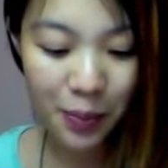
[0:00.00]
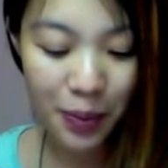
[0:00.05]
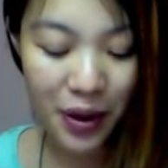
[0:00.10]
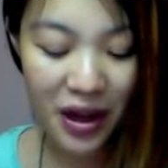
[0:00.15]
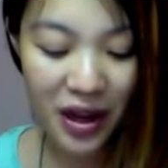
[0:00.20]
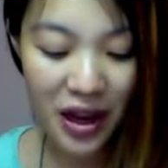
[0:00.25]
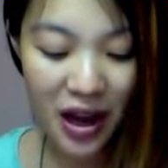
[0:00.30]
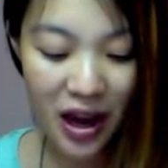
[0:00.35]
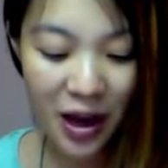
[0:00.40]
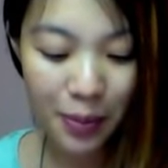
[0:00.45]

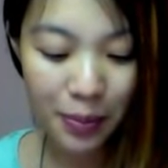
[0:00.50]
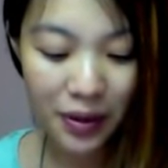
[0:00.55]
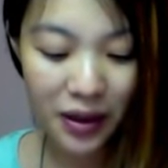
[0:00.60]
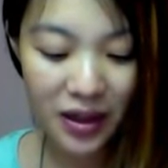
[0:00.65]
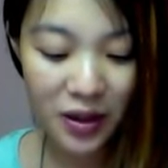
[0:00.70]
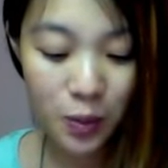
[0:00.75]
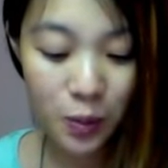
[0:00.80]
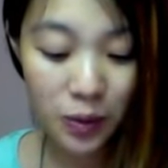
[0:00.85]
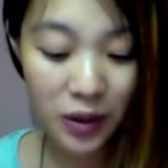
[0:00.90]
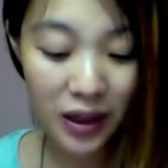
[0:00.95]

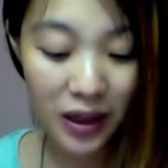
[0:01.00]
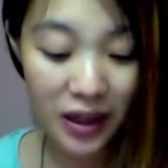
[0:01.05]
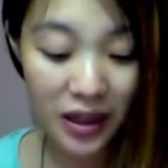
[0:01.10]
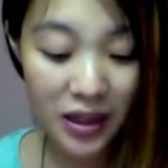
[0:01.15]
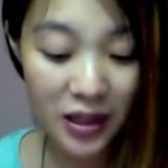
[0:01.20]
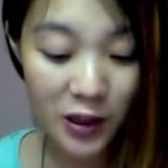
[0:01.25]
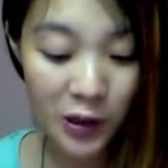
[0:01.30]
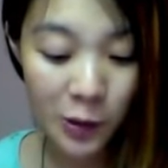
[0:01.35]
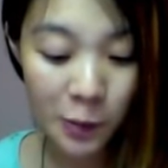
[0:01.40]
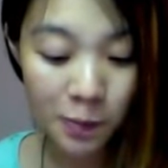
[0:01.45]
PA++
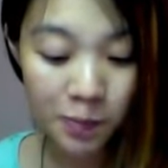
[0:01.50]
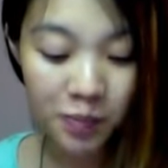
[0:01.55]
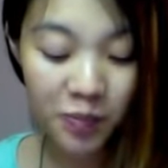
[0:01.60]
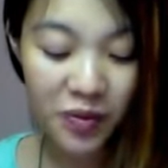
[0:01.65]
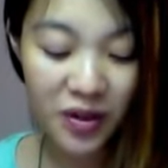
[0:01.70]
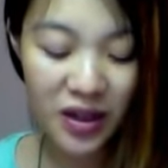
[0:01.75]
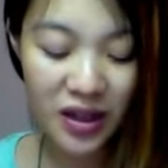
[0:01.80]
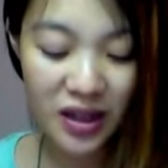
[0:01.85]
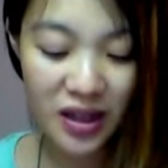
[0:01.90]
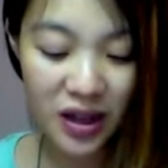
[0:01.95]

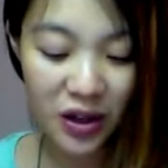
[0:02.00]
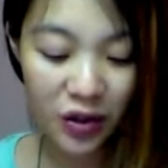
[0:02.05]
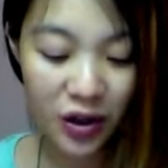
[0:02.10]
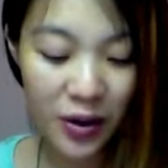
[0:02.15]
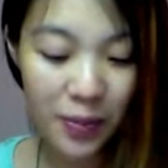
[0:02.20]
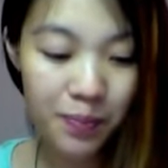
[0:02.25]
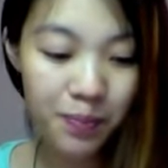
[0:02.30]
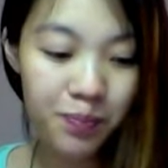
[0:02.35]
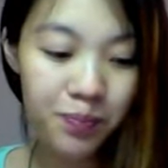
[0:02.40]
CC cream,